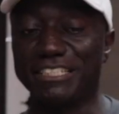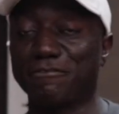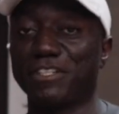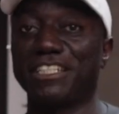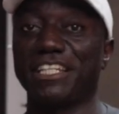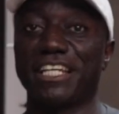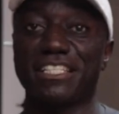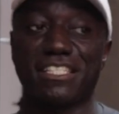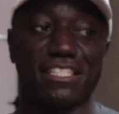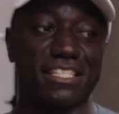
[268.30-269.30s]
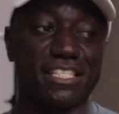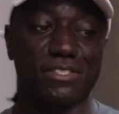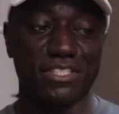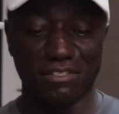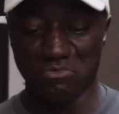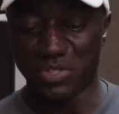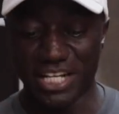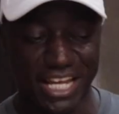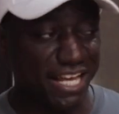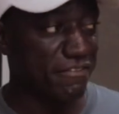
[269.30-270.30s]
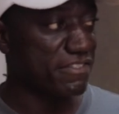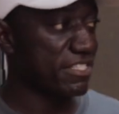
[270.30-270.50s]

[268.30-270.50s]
different lengths. This one I have